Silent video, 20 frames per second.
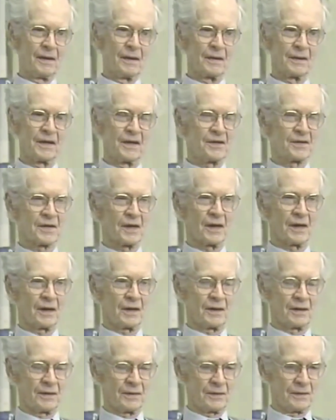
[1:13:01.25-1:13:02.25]
These
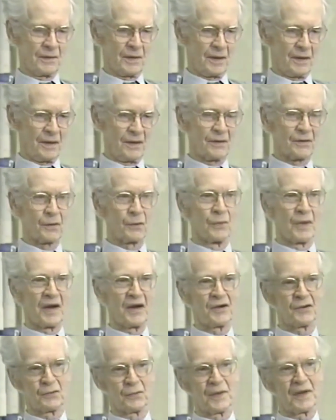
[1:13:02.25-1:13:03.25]
are, are the
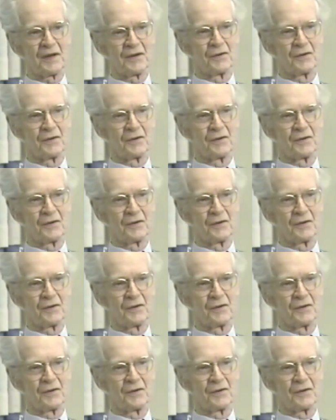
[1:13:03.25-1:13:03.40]
ways we